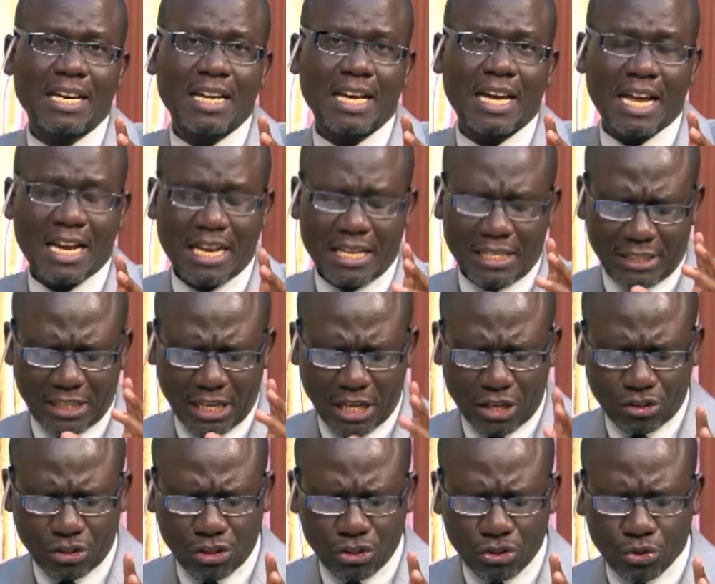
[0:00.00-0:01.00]
and he
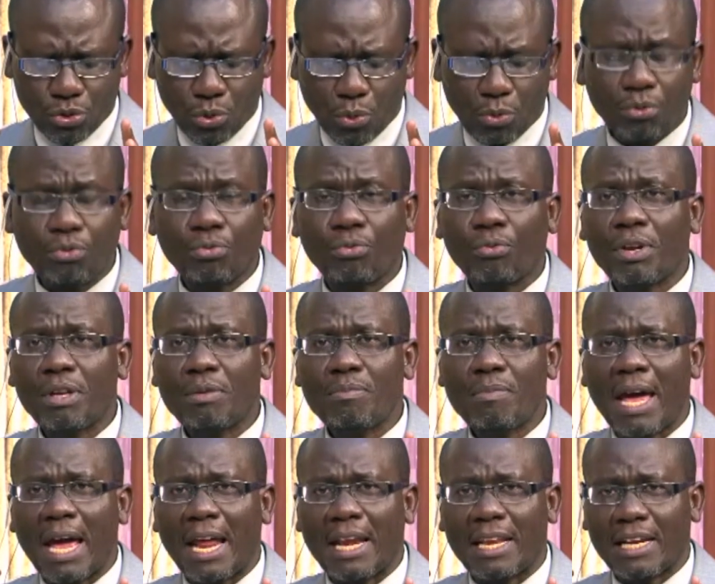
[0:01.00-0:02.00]
says he saw three
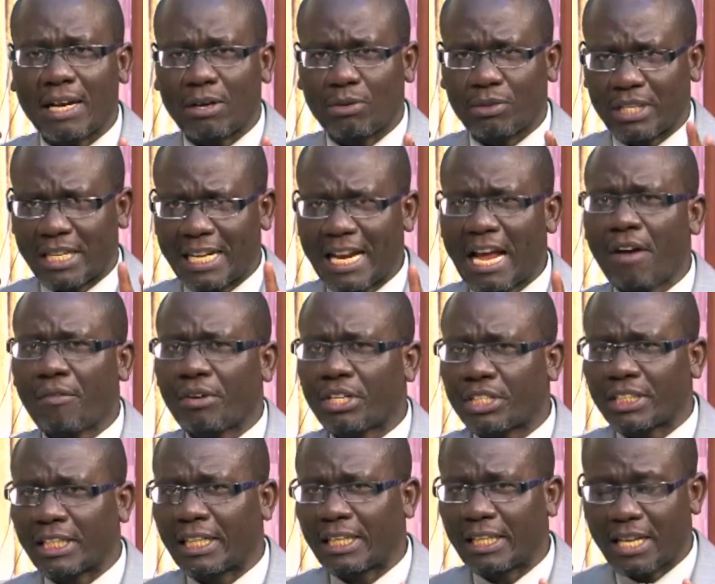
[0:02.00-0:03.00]
men. Now, the
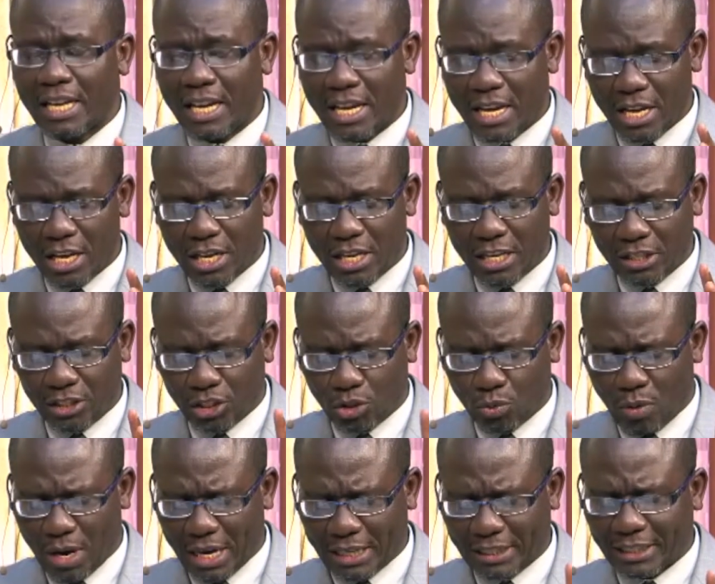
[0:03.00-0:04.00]
narrator is the
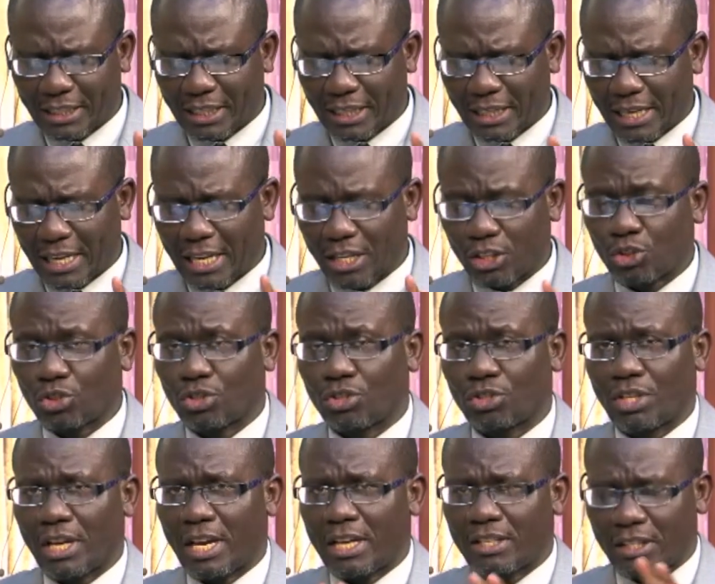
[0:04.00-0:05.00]
one telling us
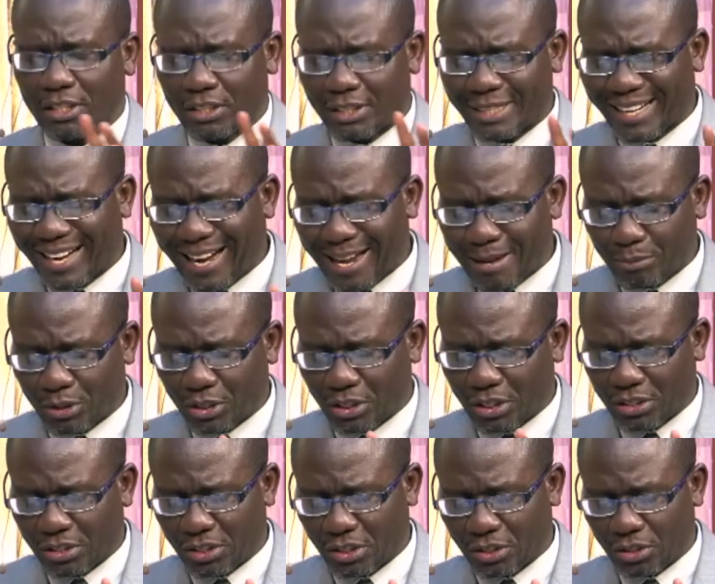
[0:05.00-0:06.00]
the
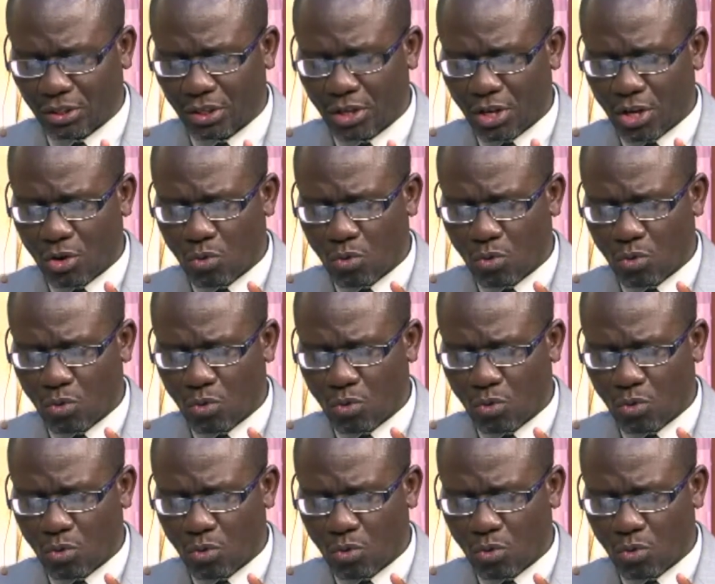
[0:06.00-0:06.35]
circumstances.